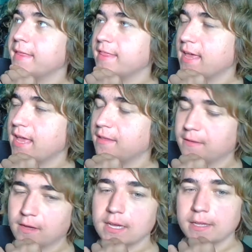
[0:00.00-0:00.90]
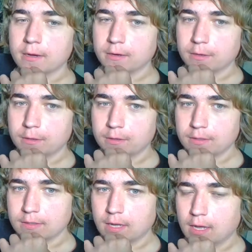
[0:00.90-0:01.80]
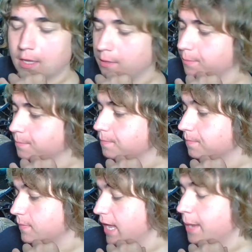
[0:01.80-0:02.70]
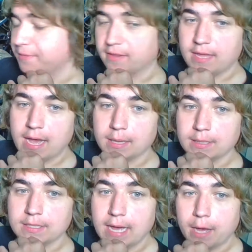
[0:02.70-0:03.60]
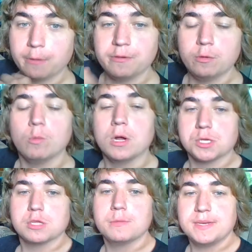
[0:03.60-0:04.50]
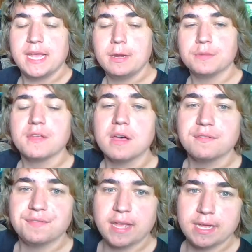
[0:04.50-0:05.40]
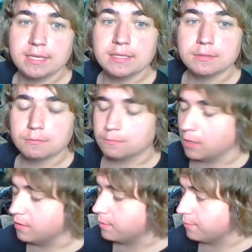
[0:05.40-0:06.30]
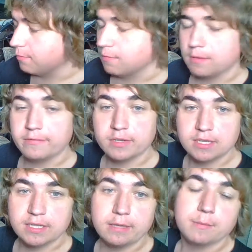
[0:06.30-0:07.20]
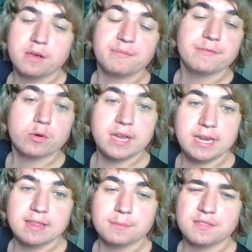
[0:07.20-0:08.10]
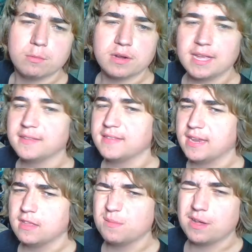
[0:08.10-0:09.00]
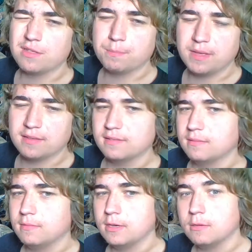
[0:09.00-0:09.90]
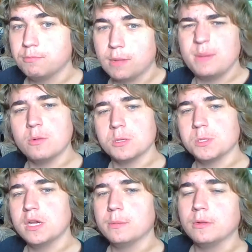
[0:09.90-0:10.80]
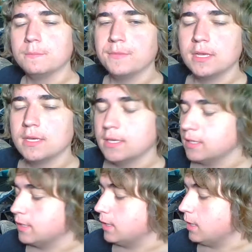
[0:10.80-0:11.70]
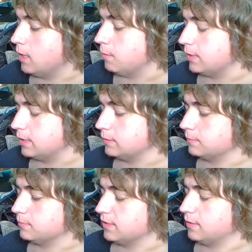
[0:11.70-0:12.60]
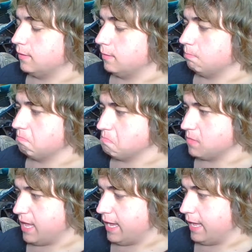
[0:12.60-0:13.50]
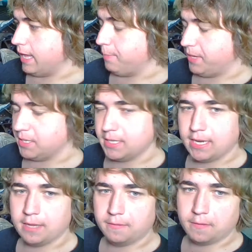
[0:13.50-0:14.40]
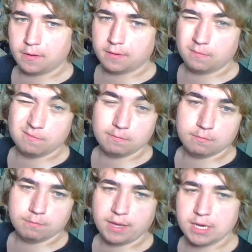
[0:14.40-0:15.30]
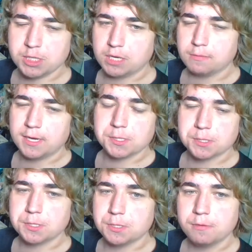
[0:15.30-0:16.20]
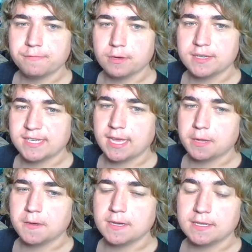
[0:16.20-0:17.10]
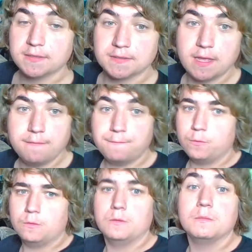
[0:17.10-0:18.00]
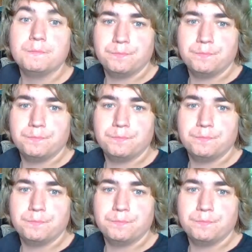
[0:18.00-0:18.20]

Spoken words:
they taught younger apes on the island how to wash their potatoes off and run them through the river to clean them off before eating them, so they getting sand in their mouth because, probably more enjoyable. Well, that happened, and it took about a generation or two for it to kick on as a full,